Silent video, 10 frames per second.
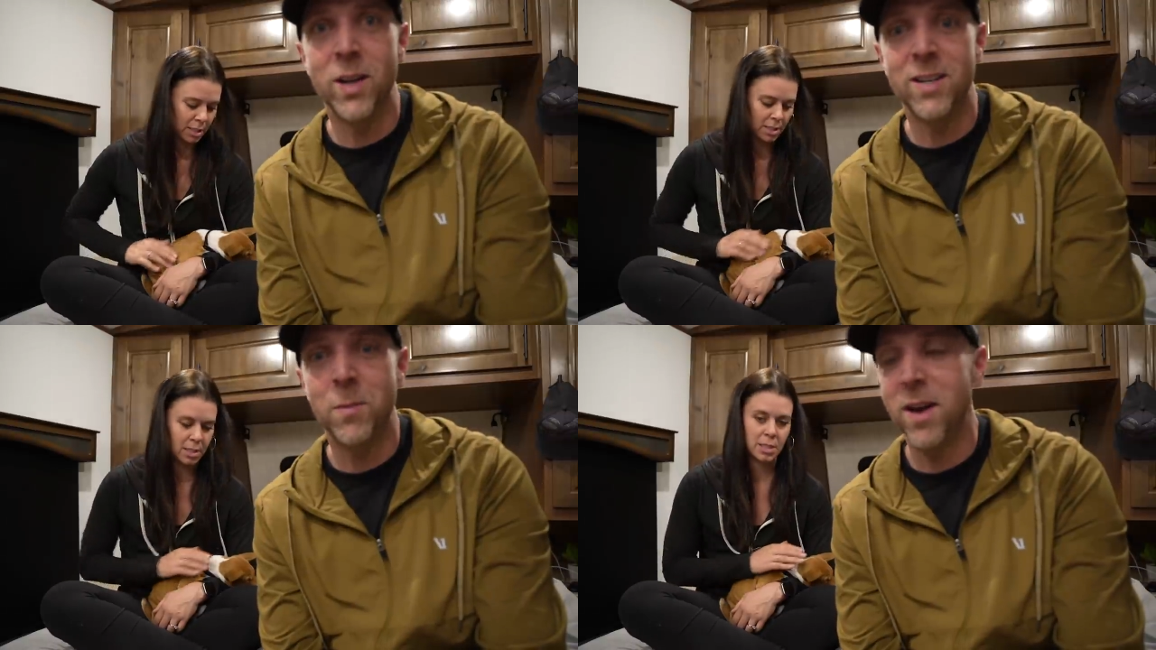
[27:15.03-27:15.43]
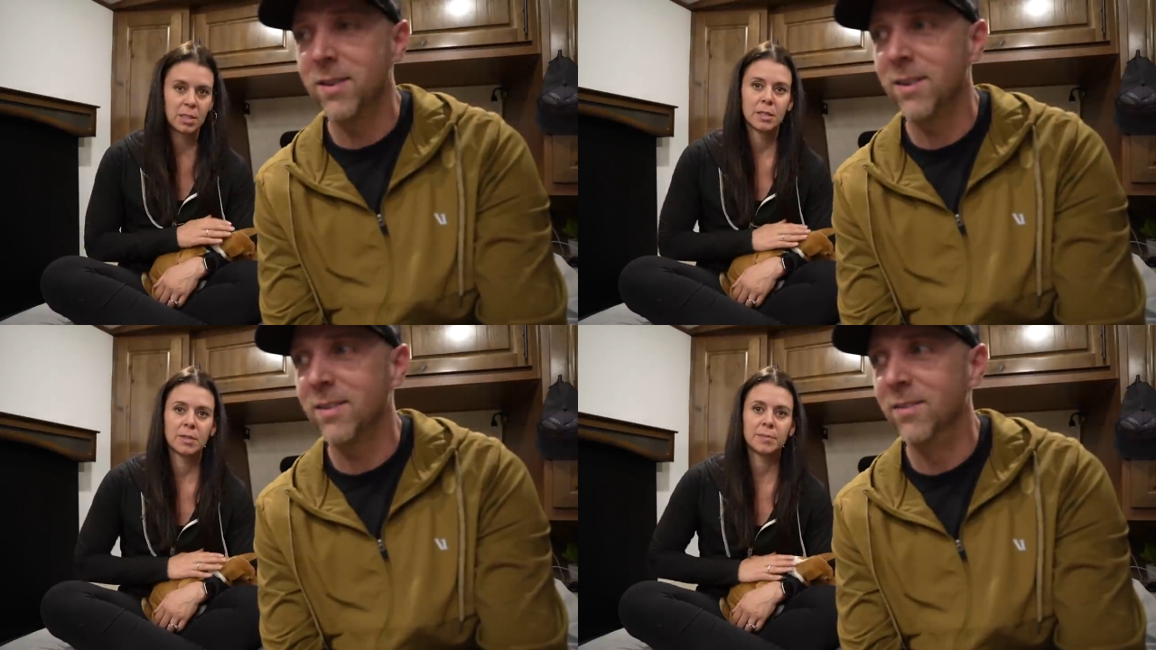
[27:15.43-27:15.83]

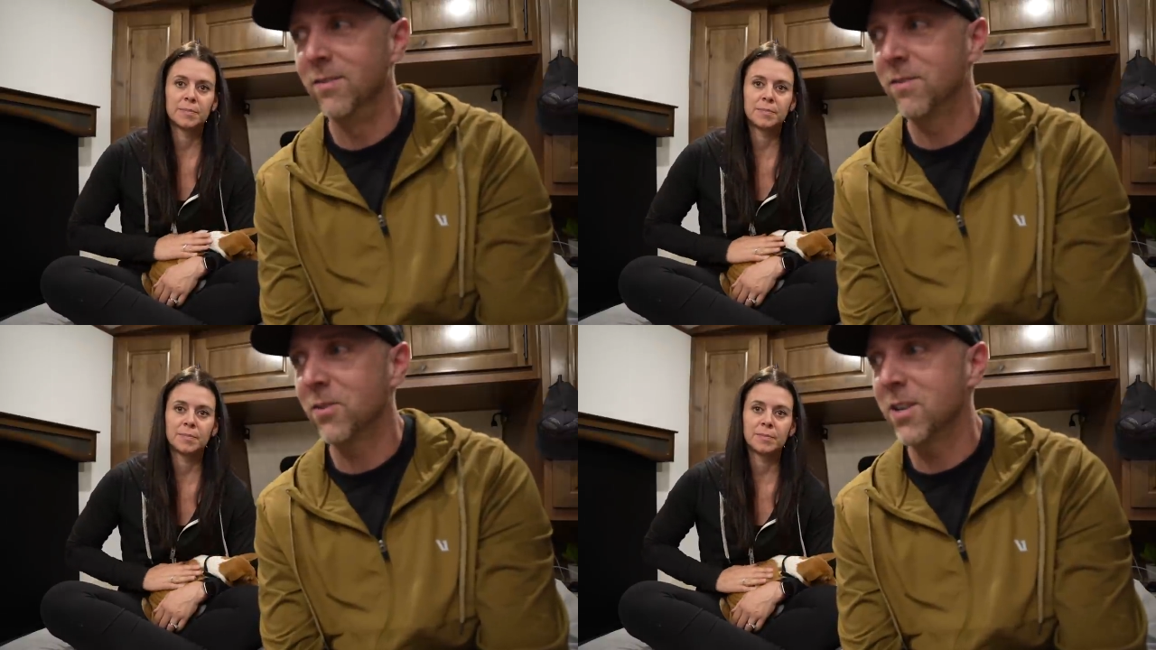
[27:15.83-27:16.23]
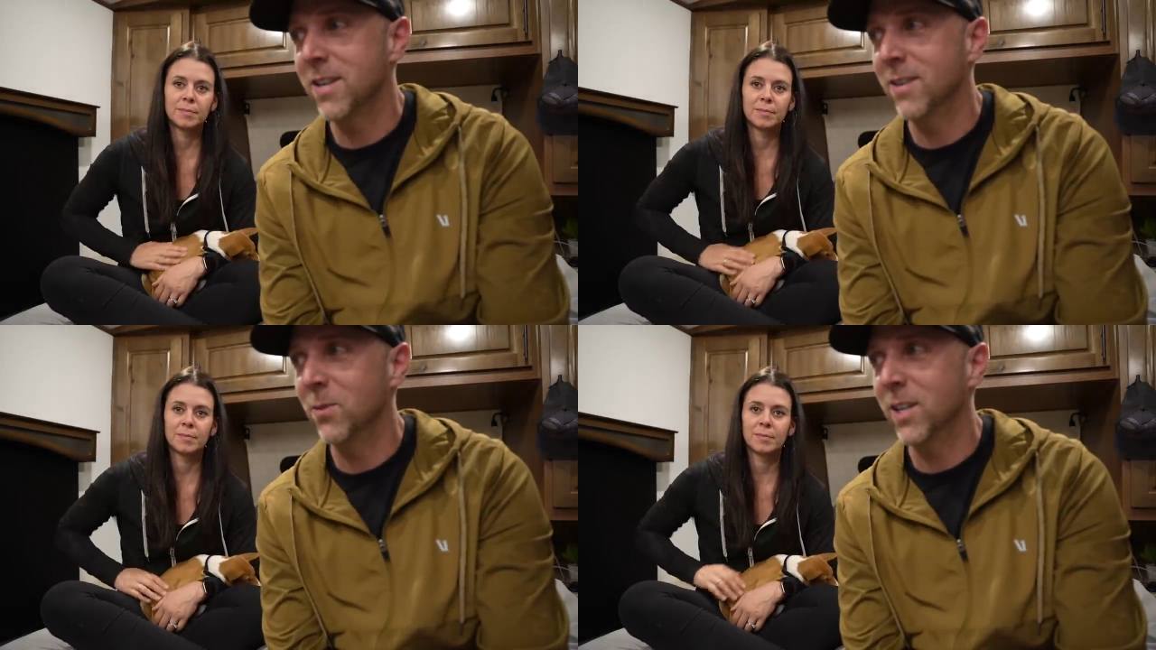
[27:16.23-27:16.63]
Speaker 1: independent and
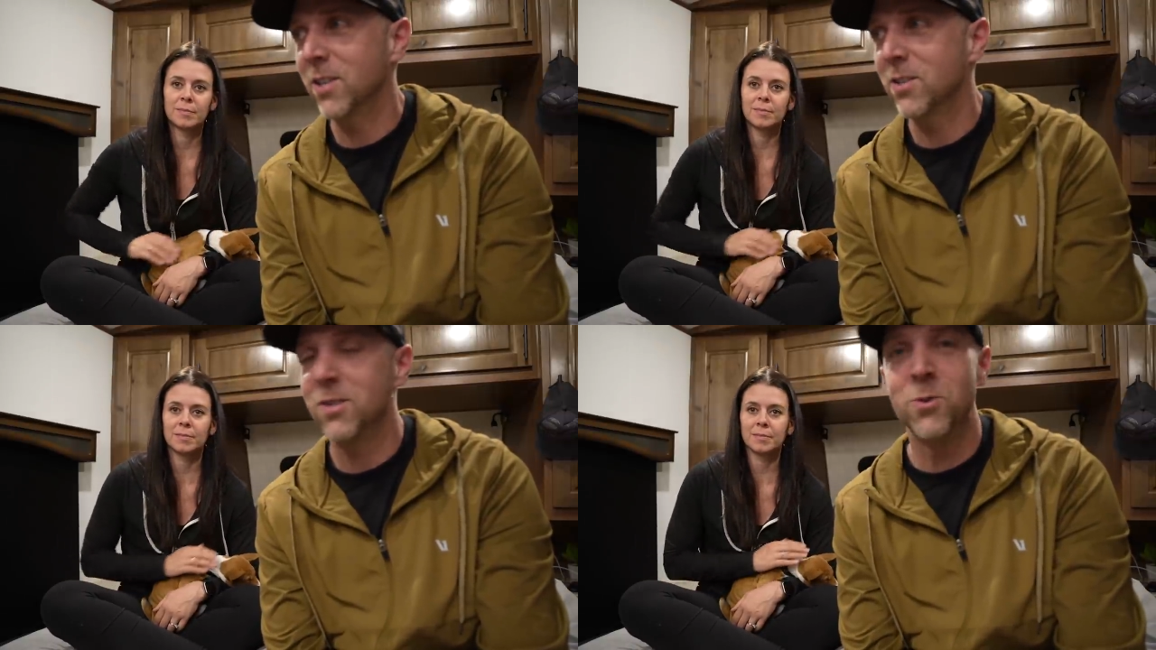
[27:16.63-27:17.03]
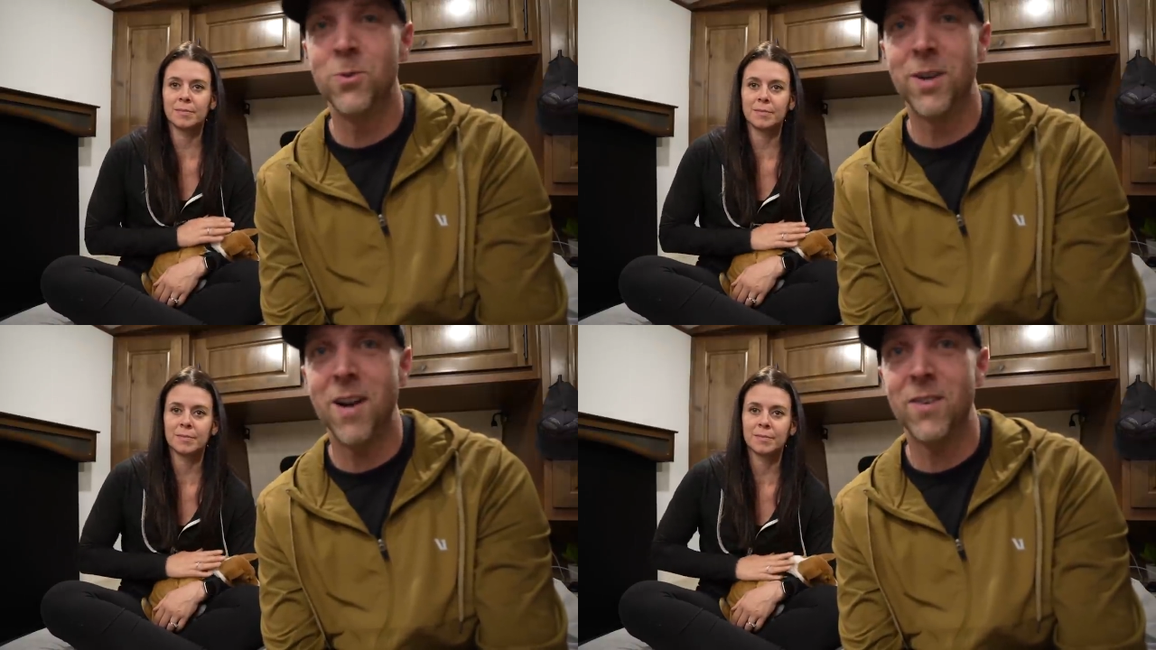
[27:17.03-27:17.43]
free and we can just
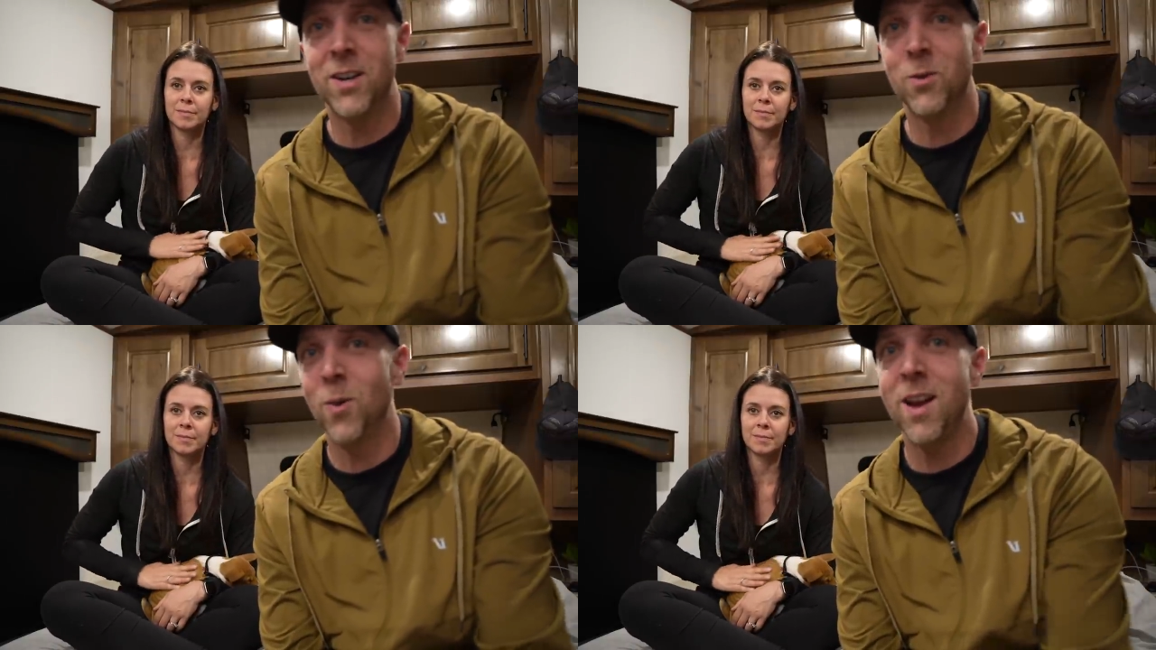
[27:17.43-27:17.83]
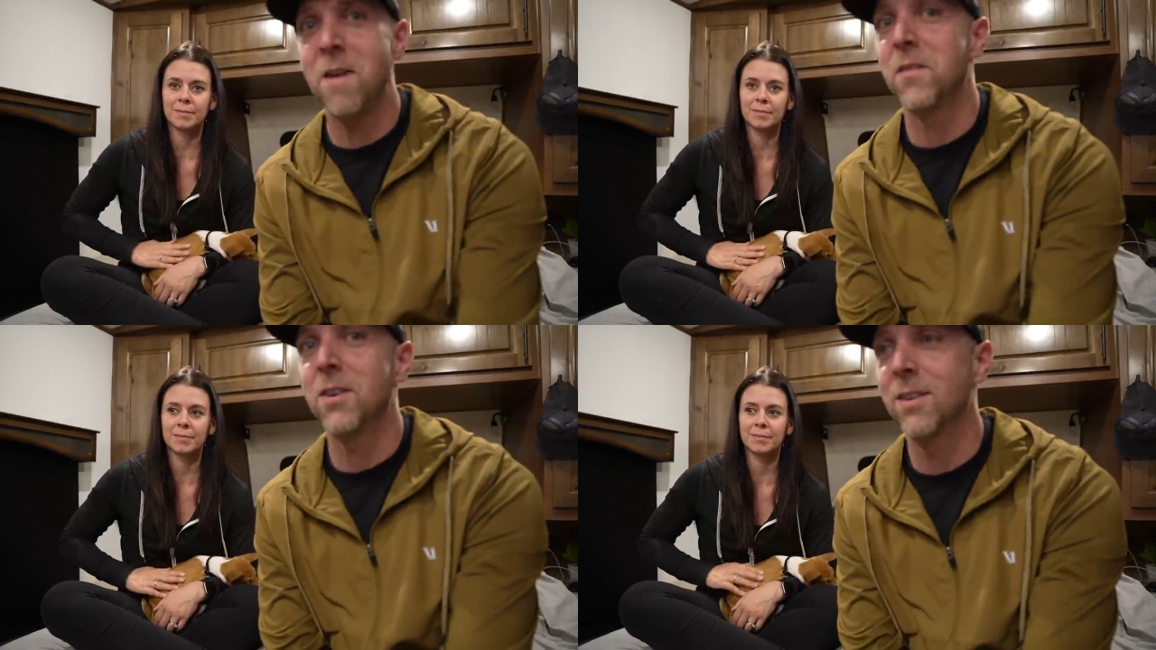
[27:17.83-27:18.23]
do whatever,
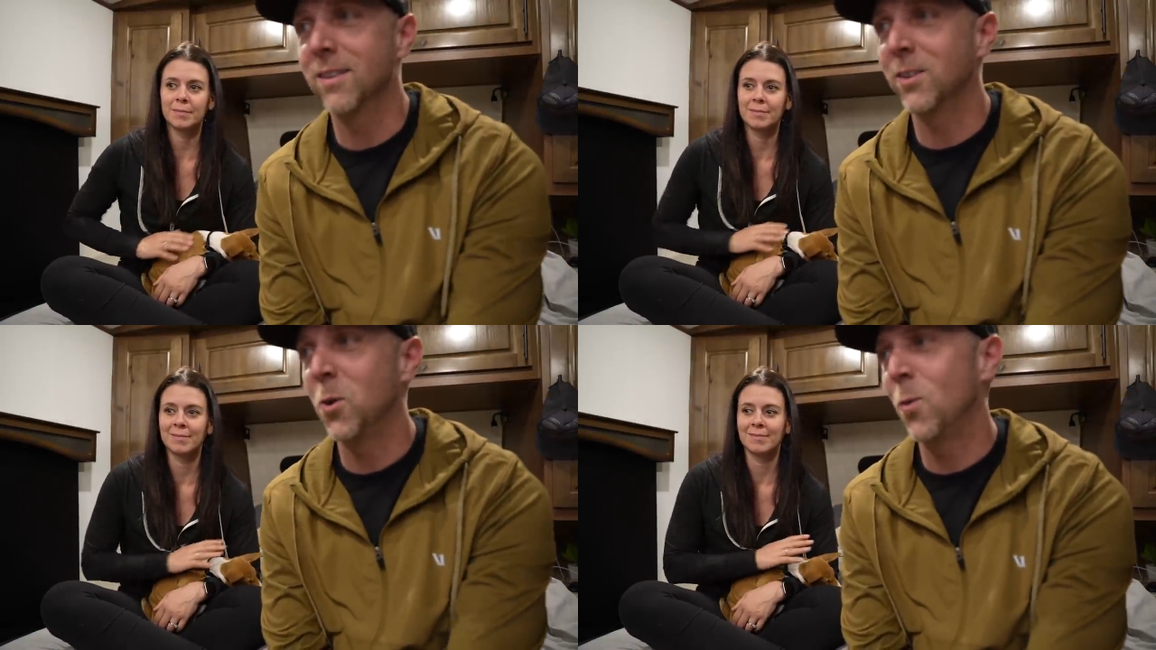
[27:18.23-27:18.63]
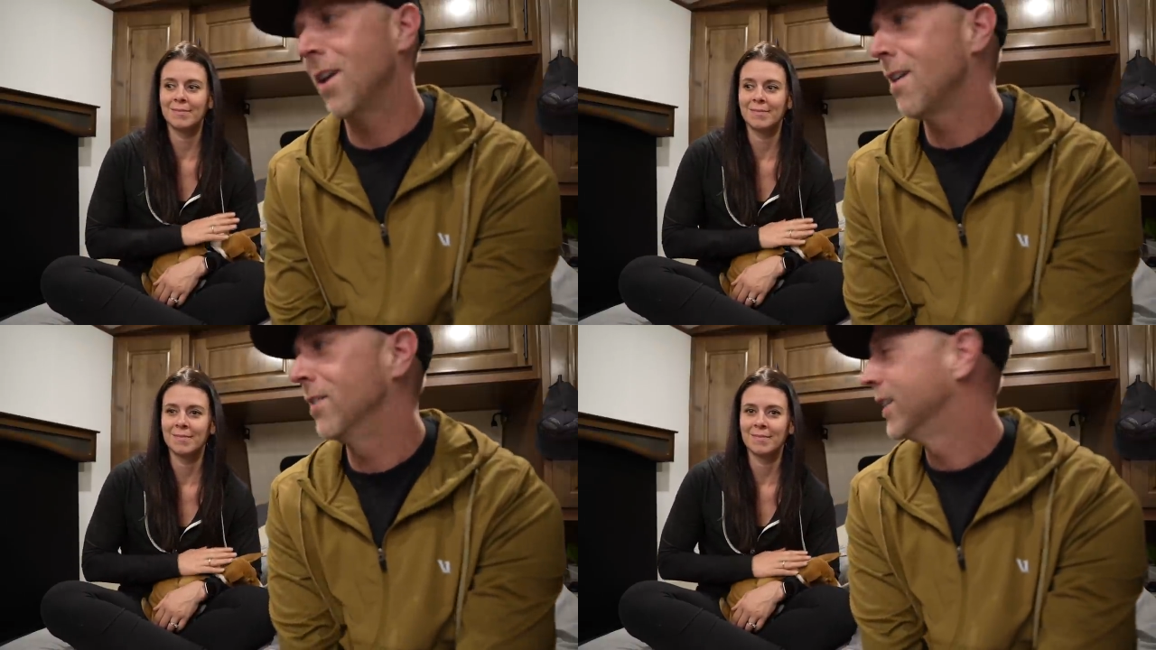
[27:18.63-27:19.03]
whenever, and go
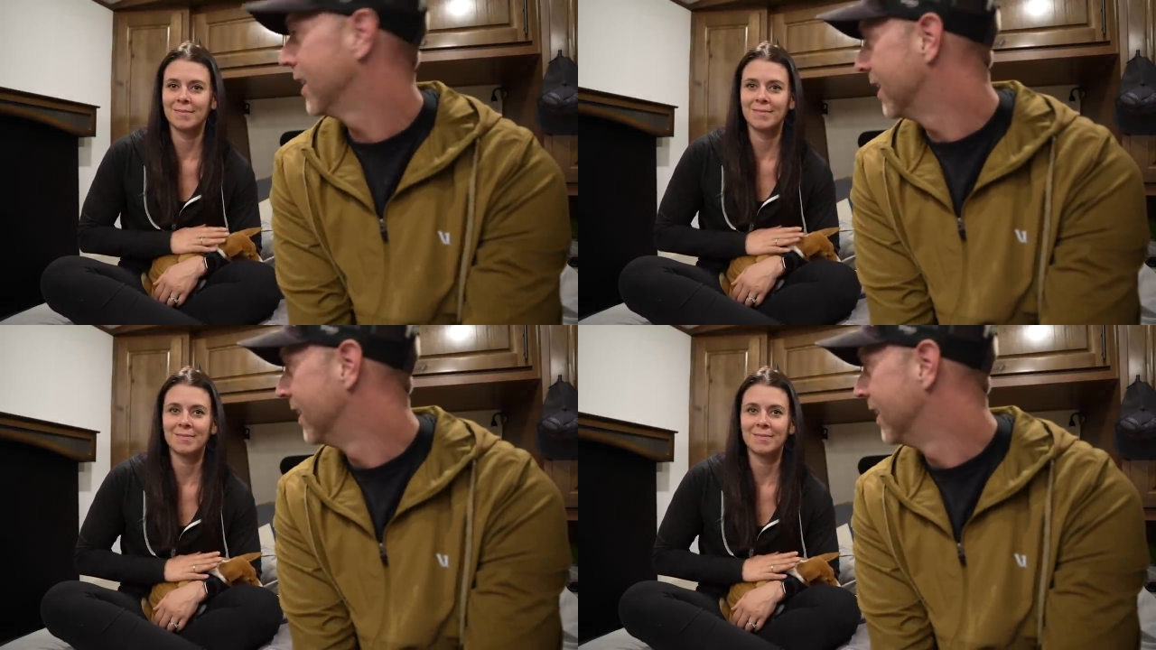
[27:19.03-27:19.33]
wherever.